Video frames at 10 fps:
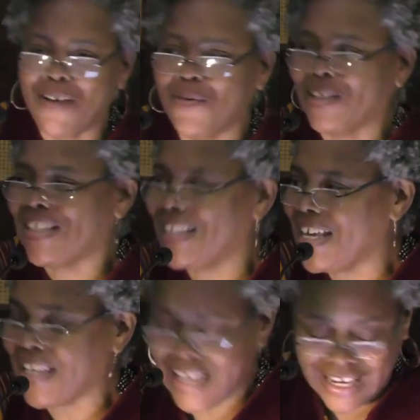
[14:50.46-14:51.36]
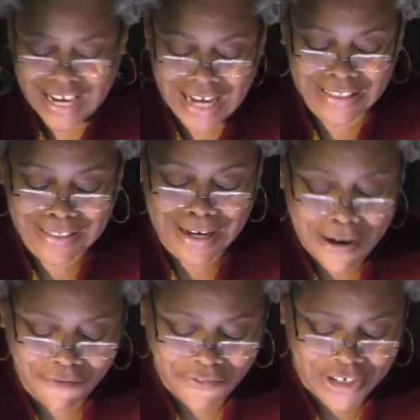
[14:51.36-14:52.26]
were seeking God's
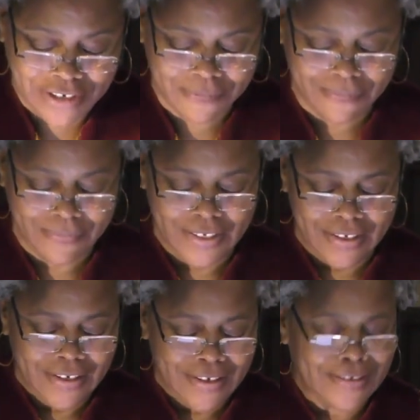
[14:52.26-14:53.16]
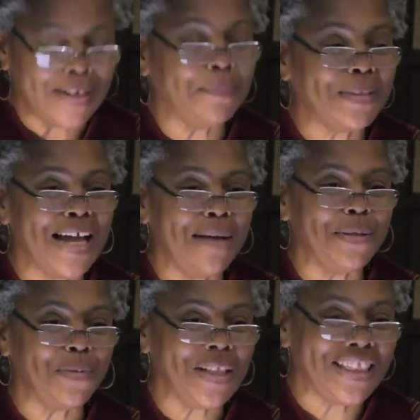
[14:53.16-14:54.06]
comfort.
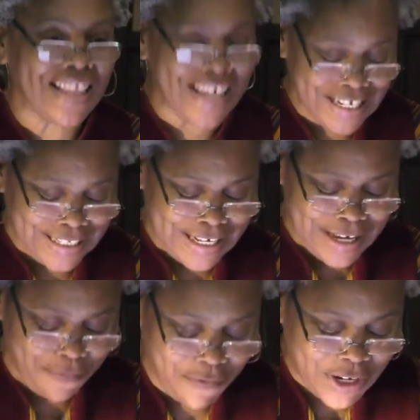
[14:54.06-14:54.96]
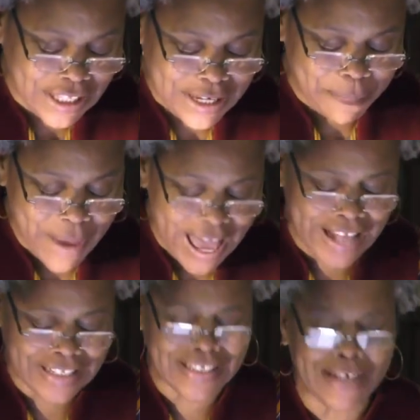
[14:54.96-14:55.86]
Sometimes when things get really
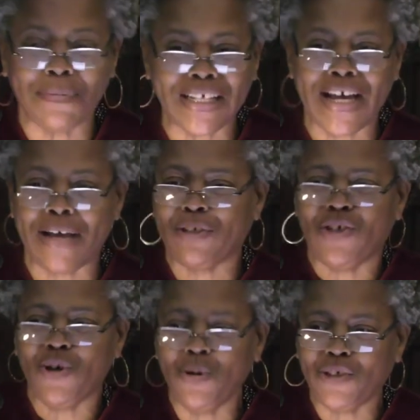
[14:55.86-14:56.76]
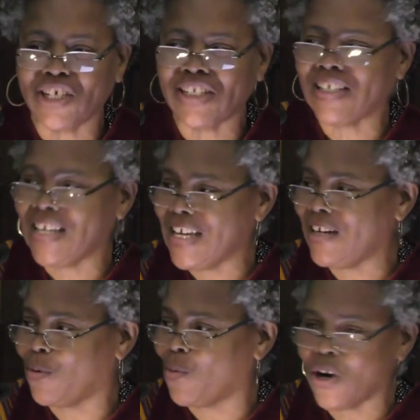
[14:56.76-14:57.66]
bad, sometimes you just
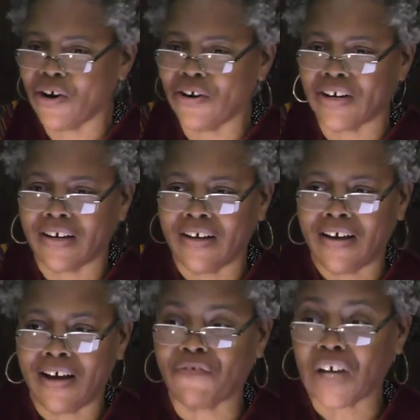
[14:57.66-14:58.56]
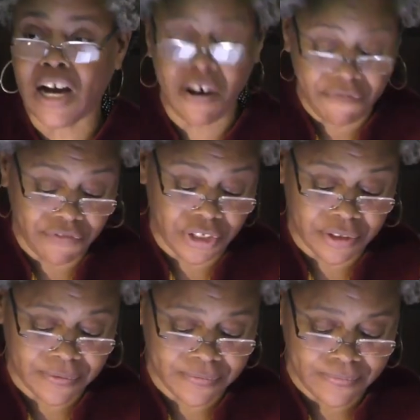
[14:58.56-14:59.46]
need a word of
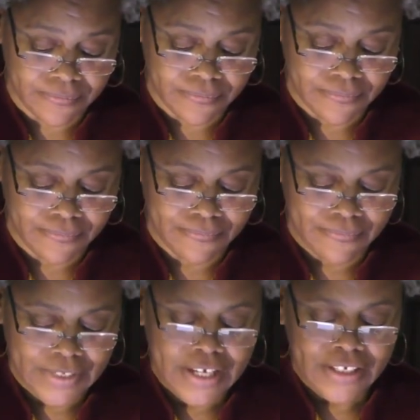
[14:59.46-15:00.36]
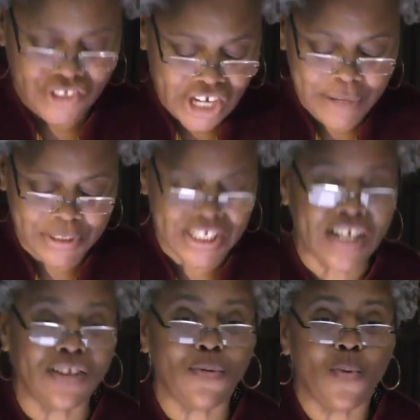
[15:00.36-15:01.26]
comfort. James
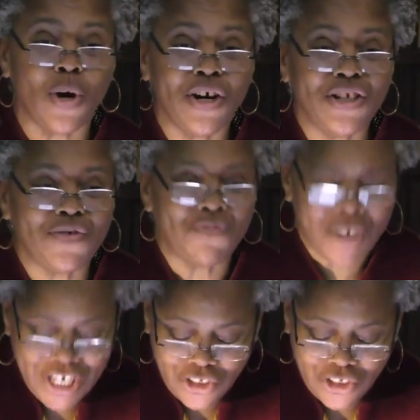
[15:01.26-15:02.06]
Taylor words ring